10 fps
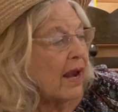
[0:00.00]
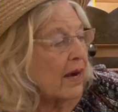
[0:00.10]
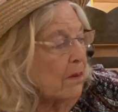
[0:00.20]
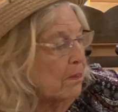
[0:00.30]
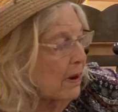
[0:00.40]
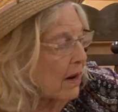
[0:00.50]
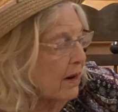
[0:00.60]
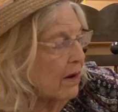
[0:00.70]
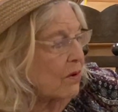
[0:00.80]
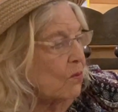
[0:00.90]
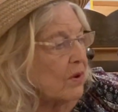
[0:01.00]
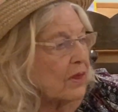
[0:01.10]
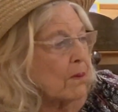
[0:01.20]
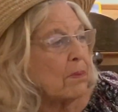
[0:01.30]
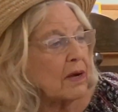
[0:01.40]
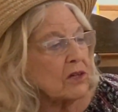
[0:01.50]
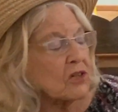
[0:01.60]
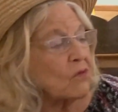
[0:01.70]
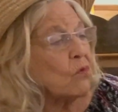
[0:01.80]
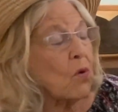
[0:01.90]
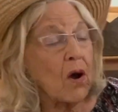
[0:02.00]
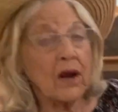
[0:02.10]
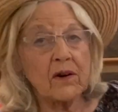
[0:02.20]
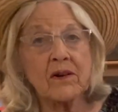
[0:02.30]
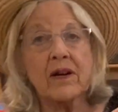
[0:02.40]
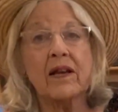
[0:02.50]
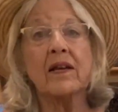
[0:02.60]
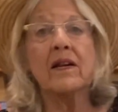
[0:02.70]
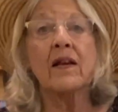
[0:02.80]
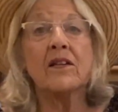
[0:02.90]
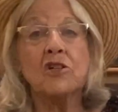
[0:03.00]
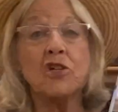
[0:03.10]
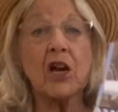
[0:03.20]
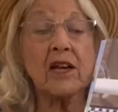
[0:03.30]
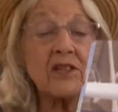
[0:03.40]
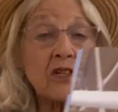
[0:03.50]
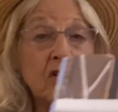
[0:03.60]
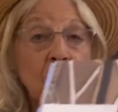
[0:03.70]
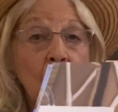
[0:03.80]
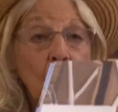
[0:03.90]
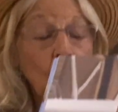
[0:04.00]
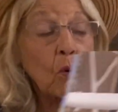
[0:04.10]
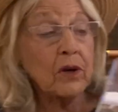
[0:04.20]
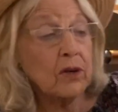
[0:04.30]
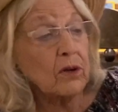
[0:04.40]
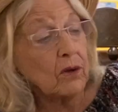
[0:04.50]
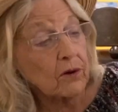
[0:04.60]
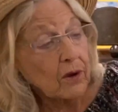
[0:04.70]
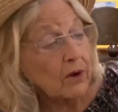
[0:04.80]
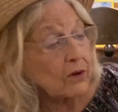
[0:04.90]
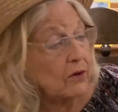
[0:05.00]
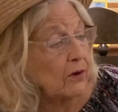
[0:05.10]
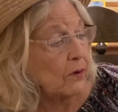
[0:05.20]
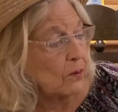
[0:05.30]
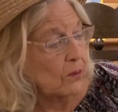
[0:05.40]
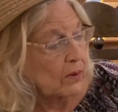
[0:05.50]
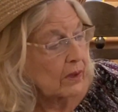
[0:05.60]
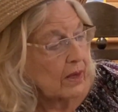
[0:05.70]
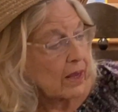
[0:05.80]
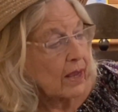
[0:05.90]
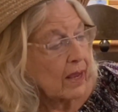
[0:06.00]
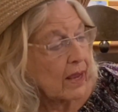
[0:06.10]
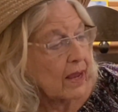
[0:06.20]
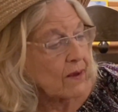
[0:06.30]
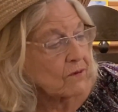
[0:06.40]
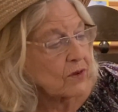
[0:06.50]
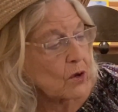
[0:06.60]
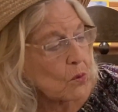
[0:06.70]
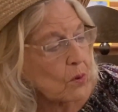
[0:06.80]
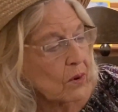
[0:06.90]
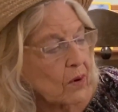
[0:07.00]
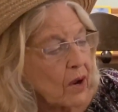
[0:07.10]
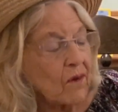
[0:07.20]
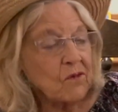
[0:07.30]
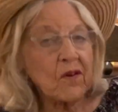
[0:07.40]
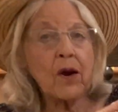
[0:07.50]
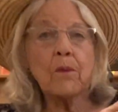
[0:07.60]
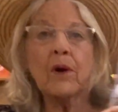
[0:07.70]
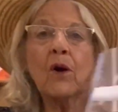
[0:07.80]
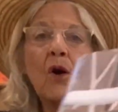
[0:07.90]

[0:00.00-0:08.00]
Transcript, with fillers: and a barn with a bunch of water in it just wouldn't do. If you were Farmer